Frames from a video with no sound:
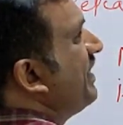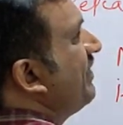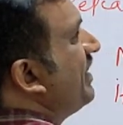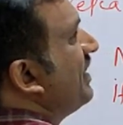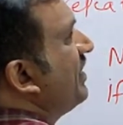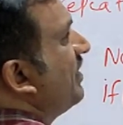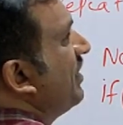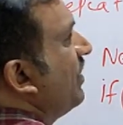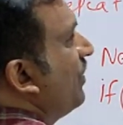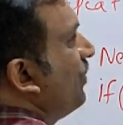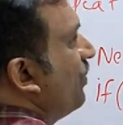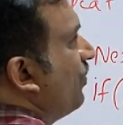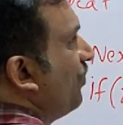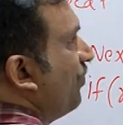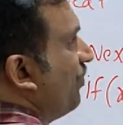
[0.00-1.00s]
be given.
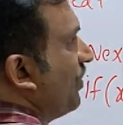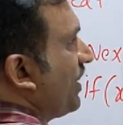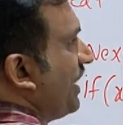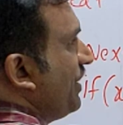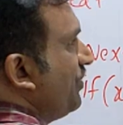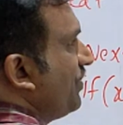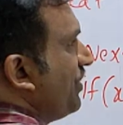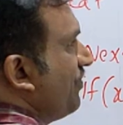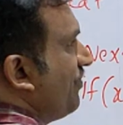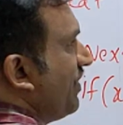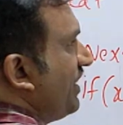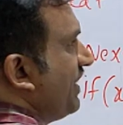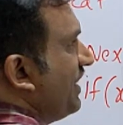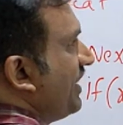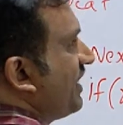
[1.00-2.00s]
Can you give
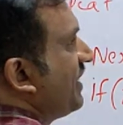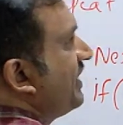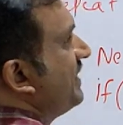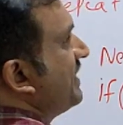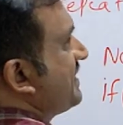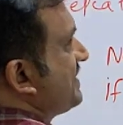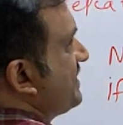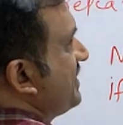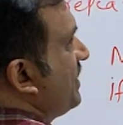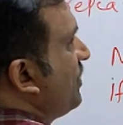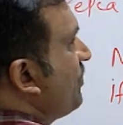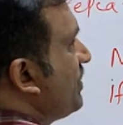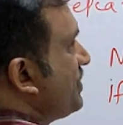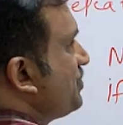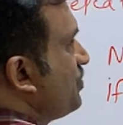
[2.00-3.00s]
1 here? Yes.
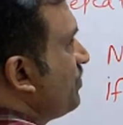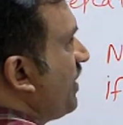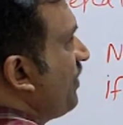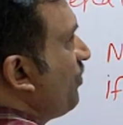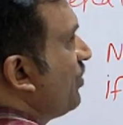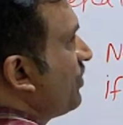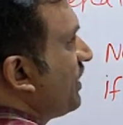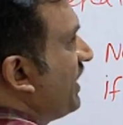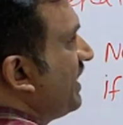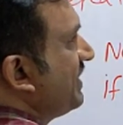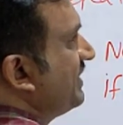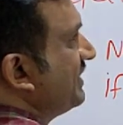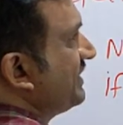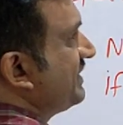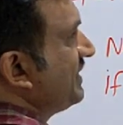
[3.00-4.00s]
Now assume I want to
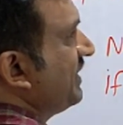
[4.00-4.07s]
color this.